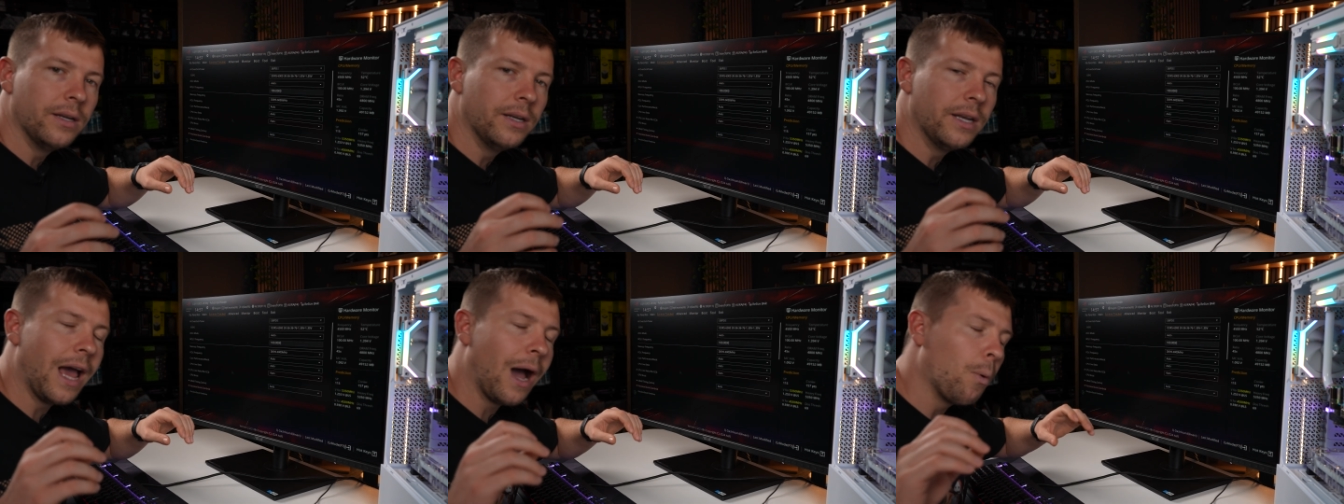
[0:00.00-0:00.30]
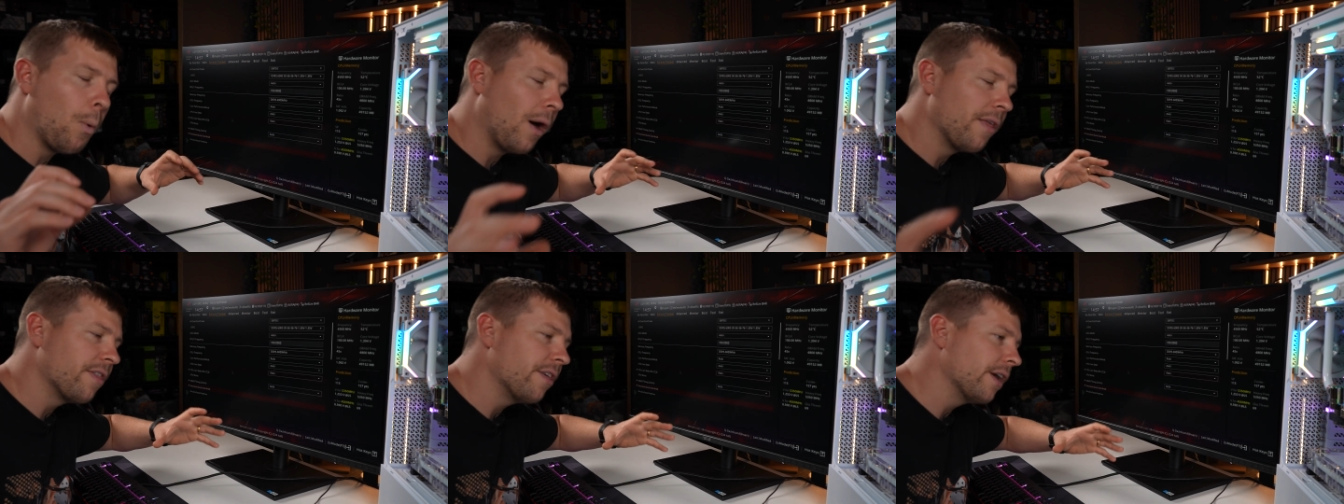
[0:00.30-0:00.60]
Now,
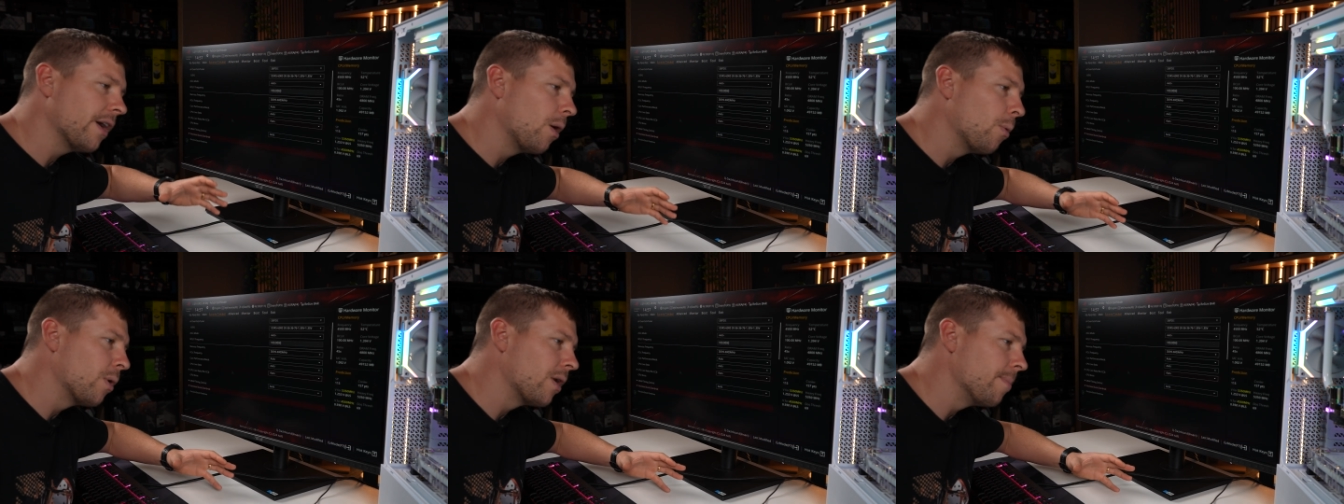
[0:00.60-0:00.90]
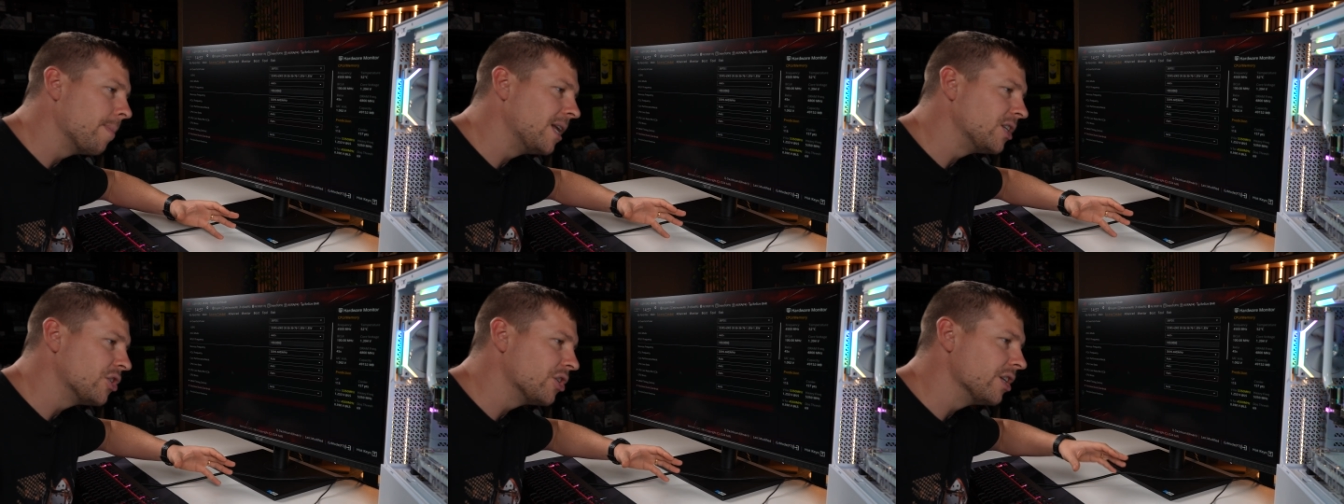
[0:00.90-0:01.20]
one thing I want
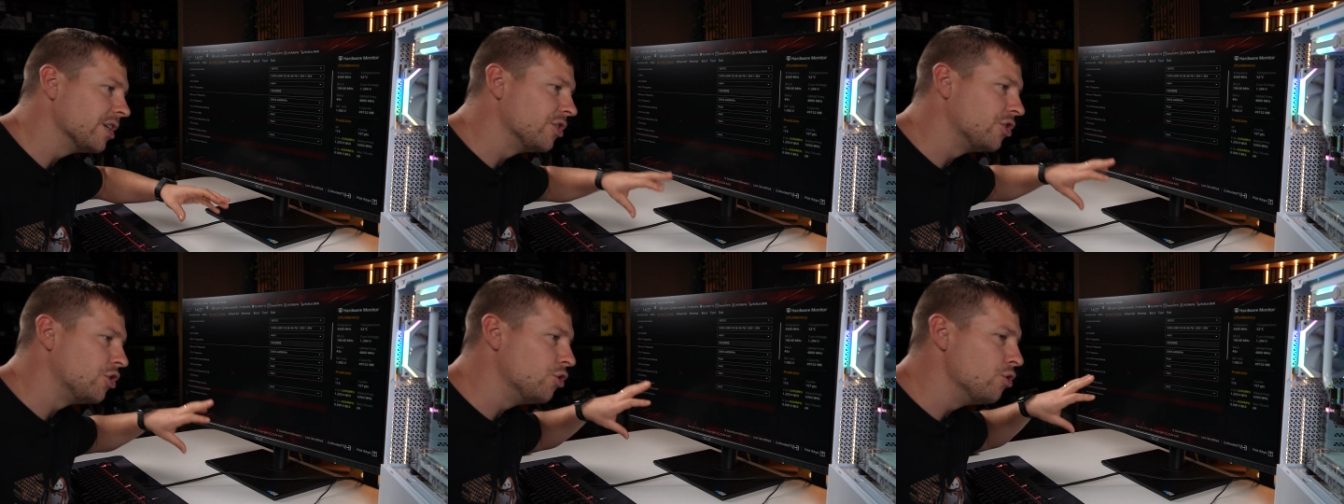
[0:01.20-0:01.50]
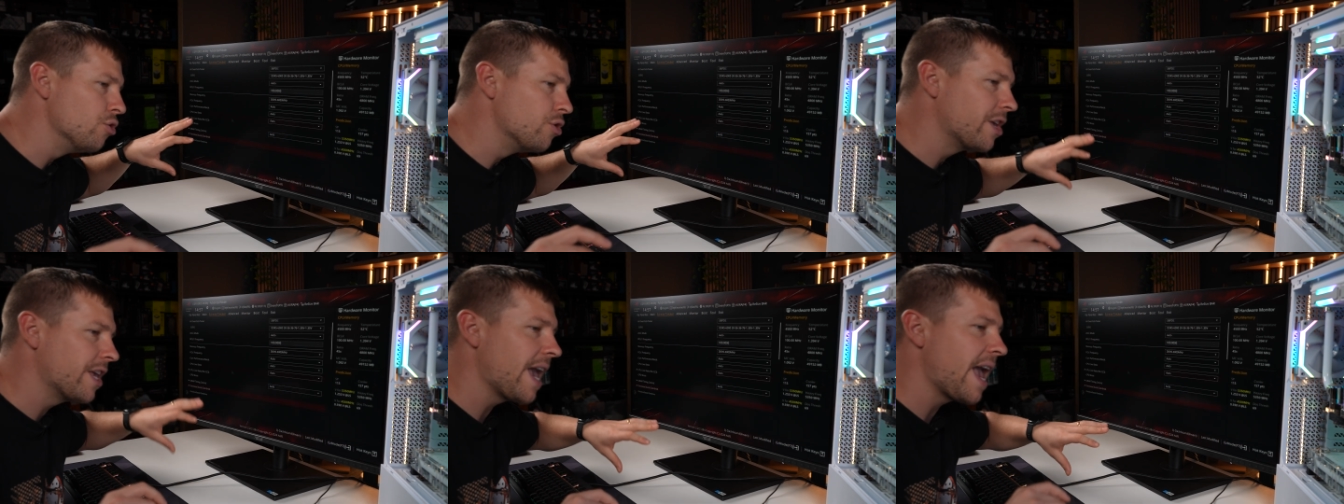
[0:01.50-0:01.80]
to mention is
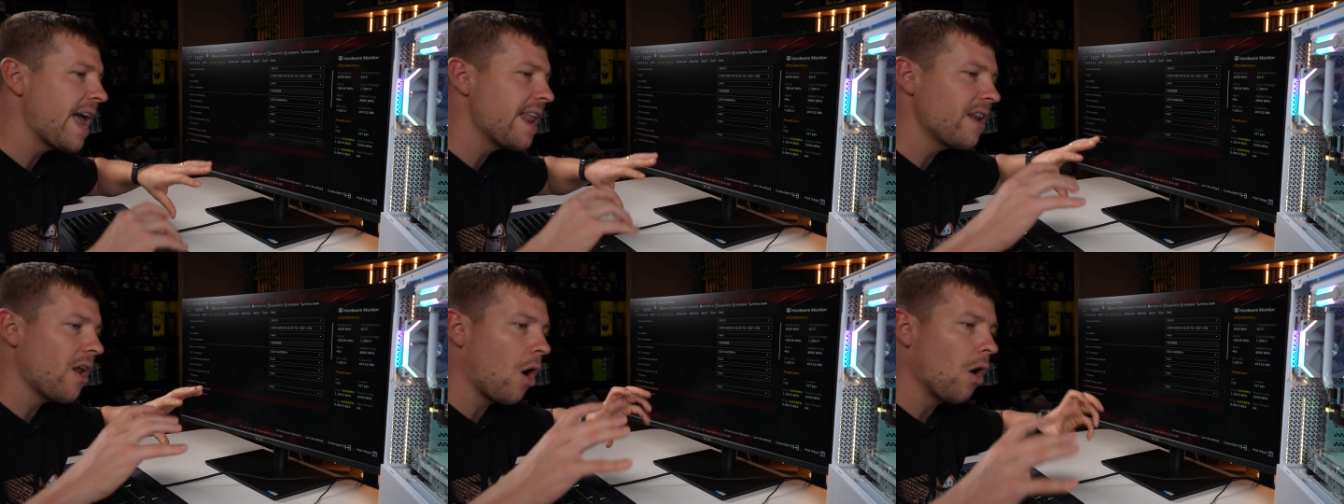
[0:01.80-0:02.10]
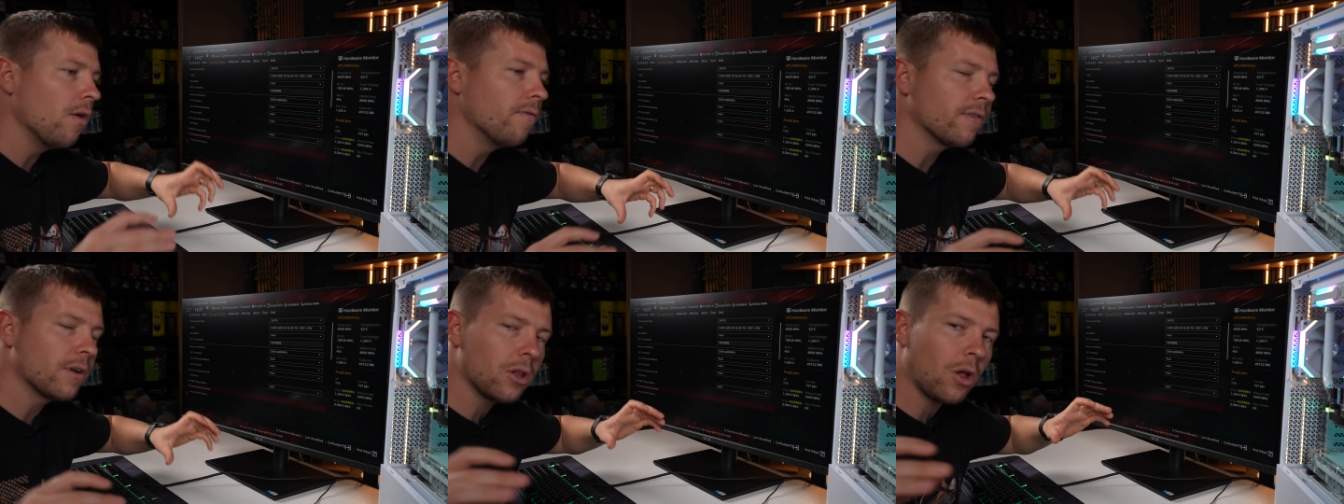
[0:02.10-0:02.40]
you can
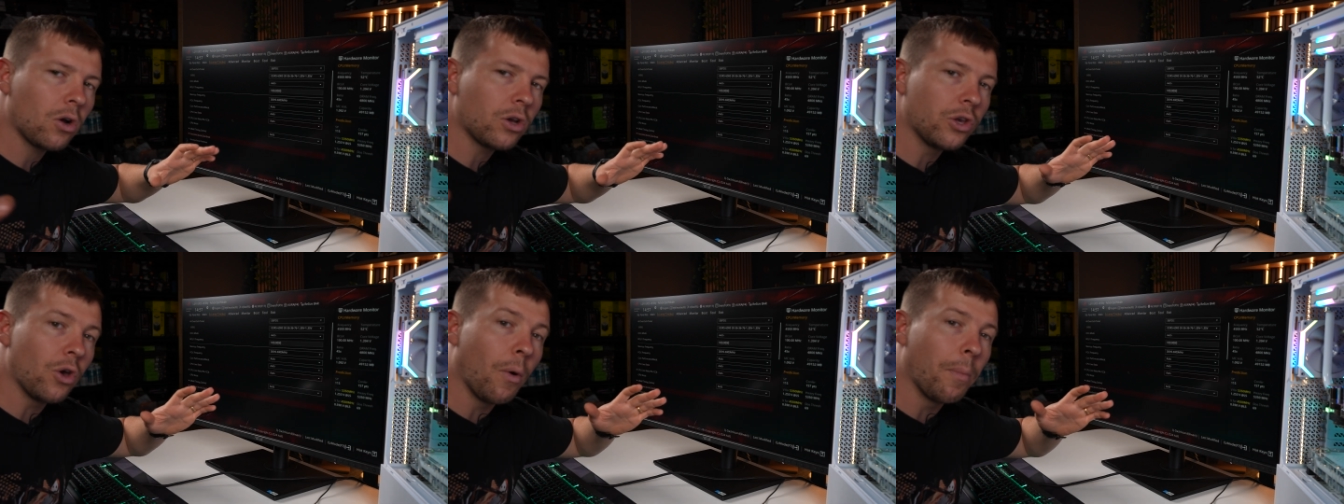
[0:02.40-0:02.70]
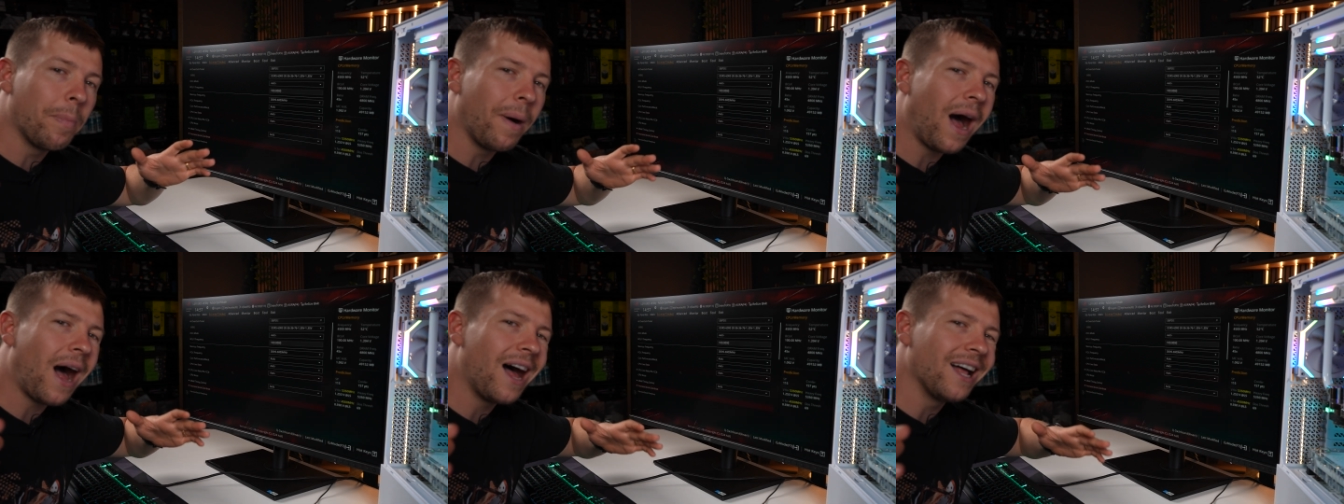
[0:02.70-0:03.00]
overclock your
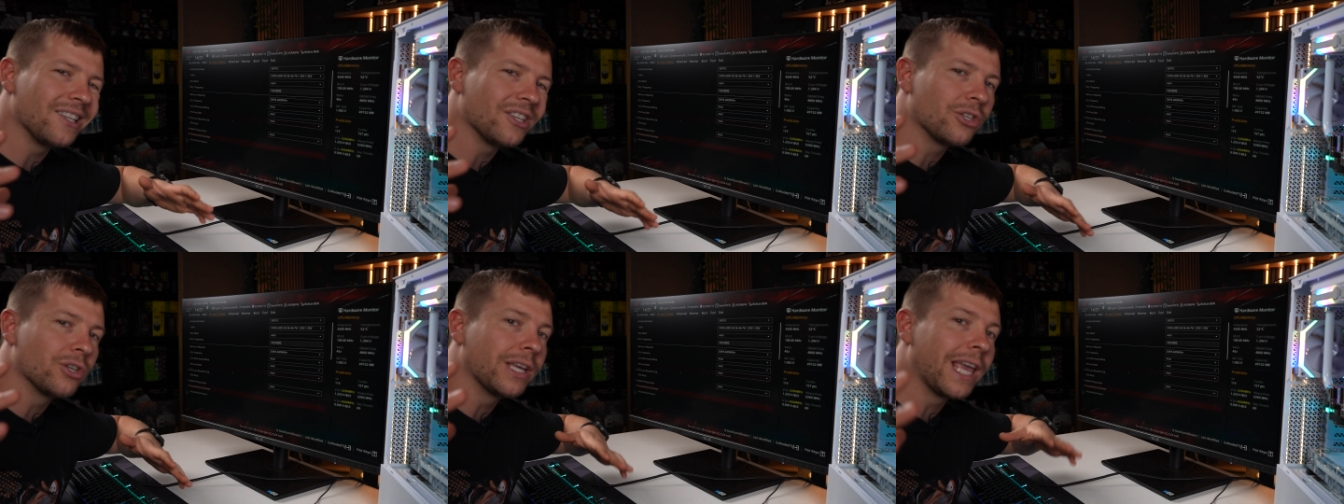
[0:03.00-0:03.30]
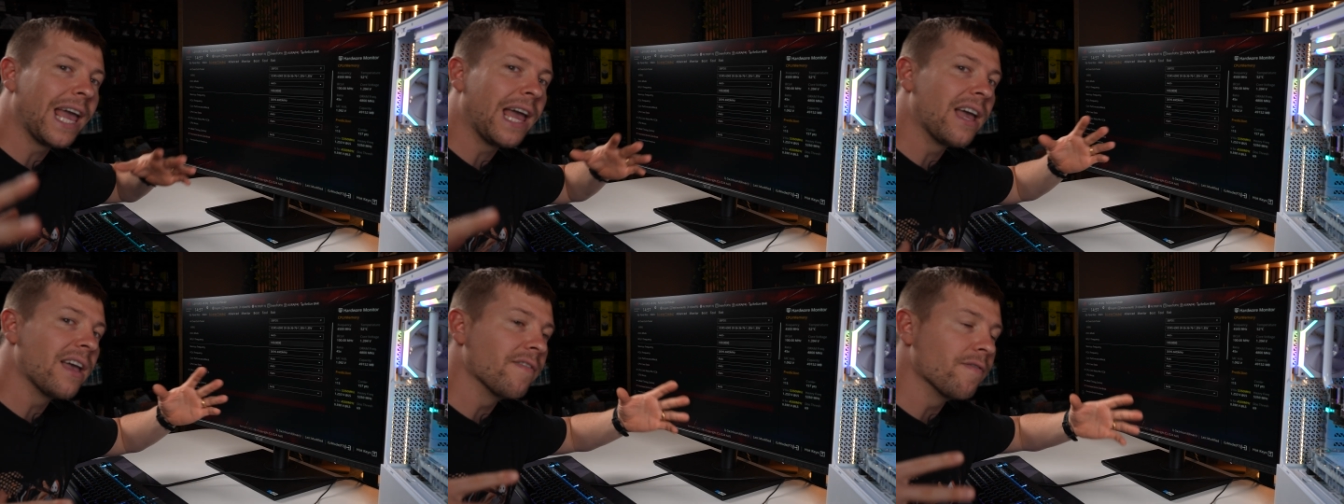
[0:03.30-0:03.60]
parts to
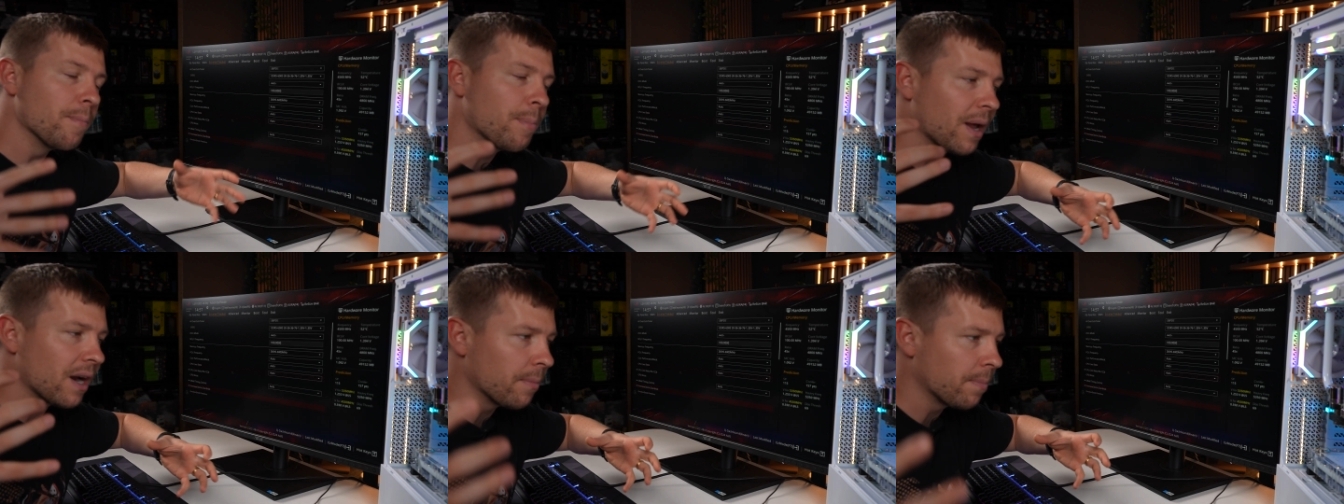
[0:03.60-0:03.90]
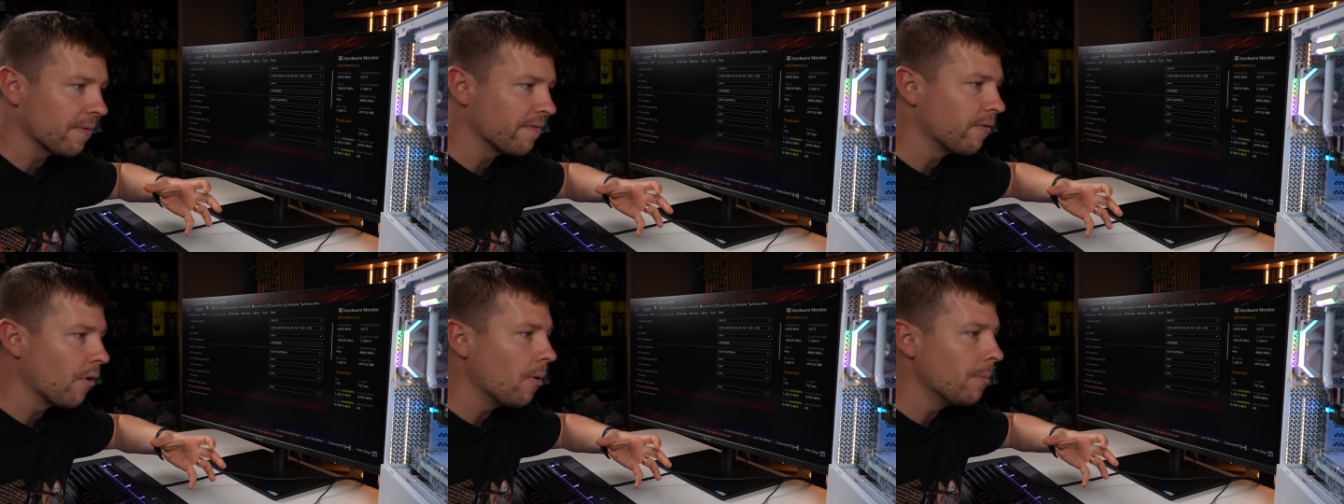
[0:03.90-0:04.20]
get even better
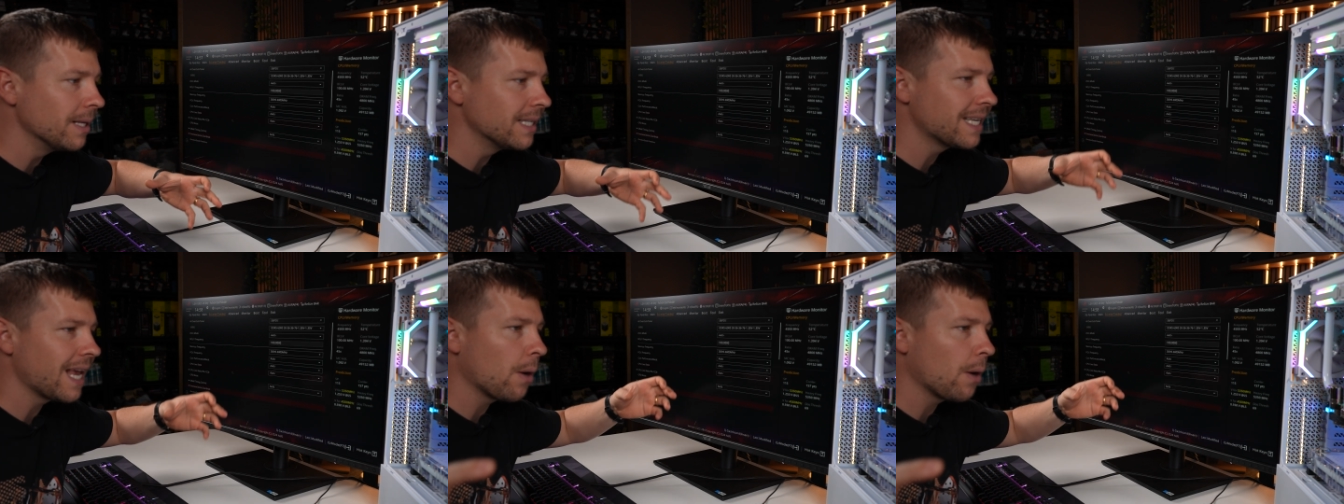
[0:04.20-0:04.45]
performance.